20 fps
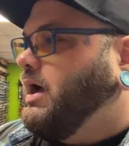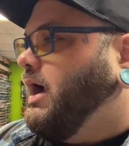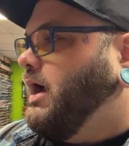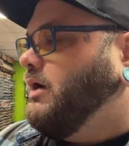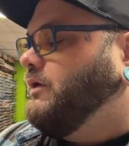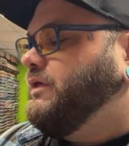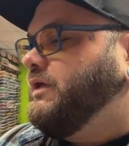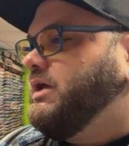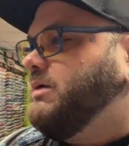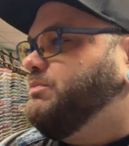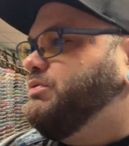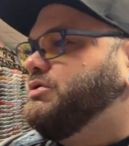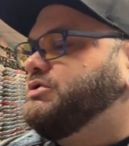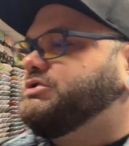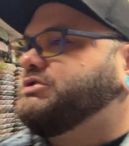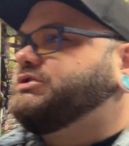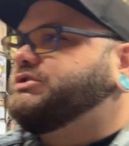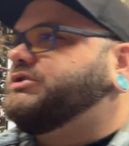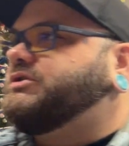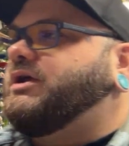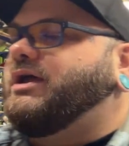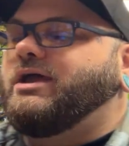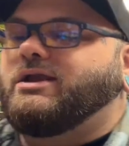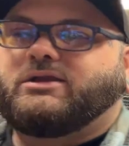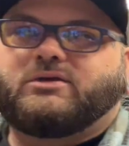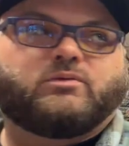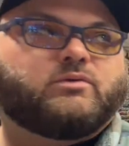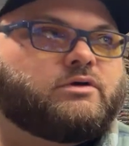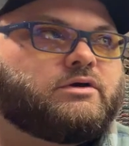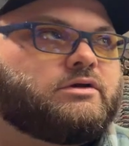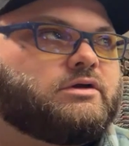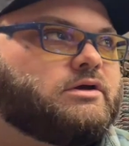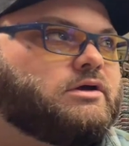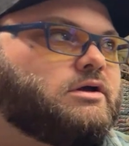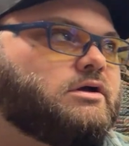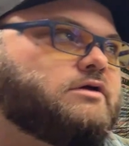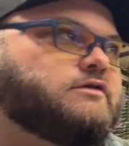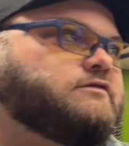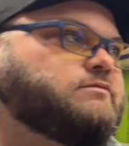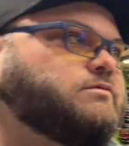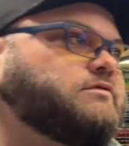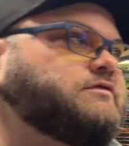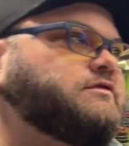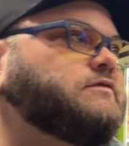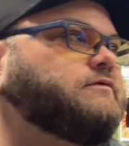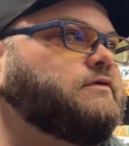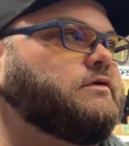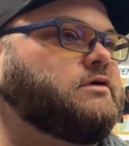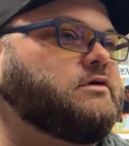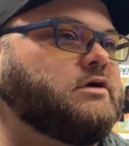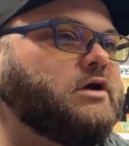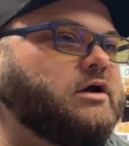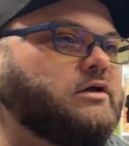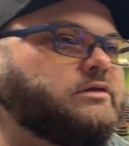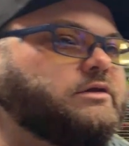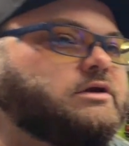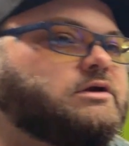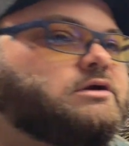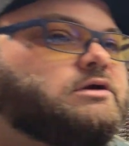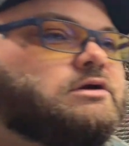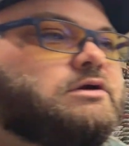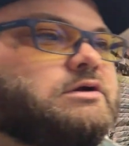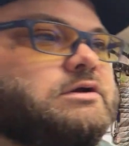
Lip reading: I don't think it pushes you to anyone specific on there.